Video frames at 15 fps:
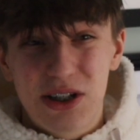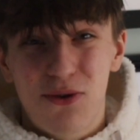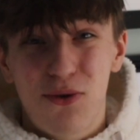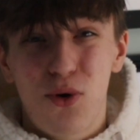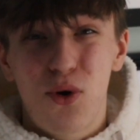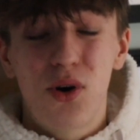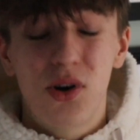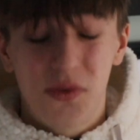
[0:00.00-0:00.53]

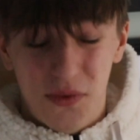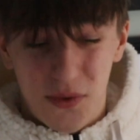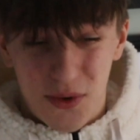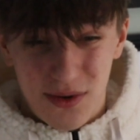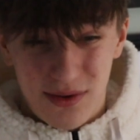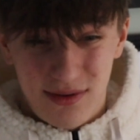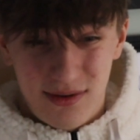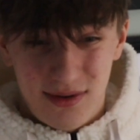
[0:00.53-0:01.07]
awful.
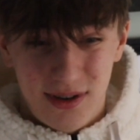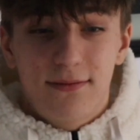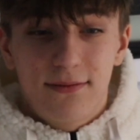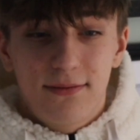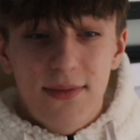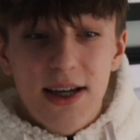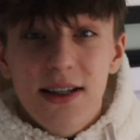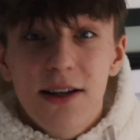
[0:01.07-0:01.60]

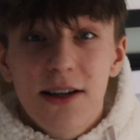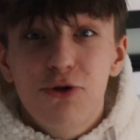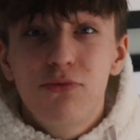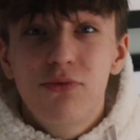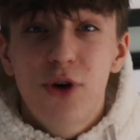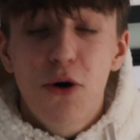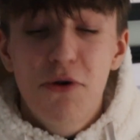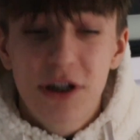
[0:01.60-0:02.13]
There's literal
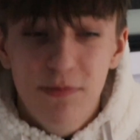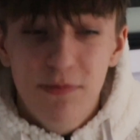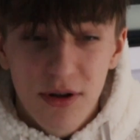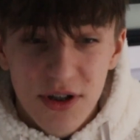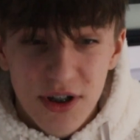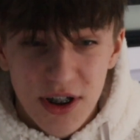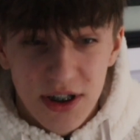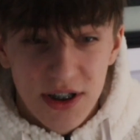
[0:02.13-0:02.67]
no
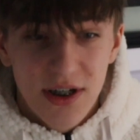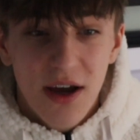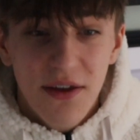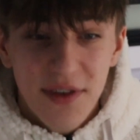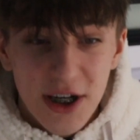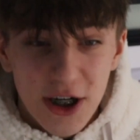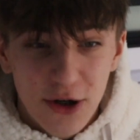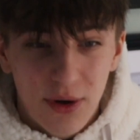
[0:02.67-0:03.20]
sponsors,
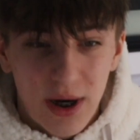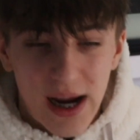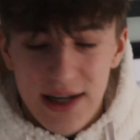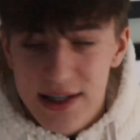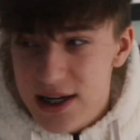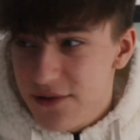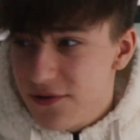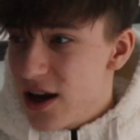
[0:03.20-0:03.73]
nothing
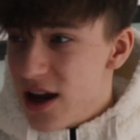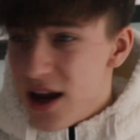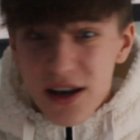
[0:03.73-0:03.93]
creative,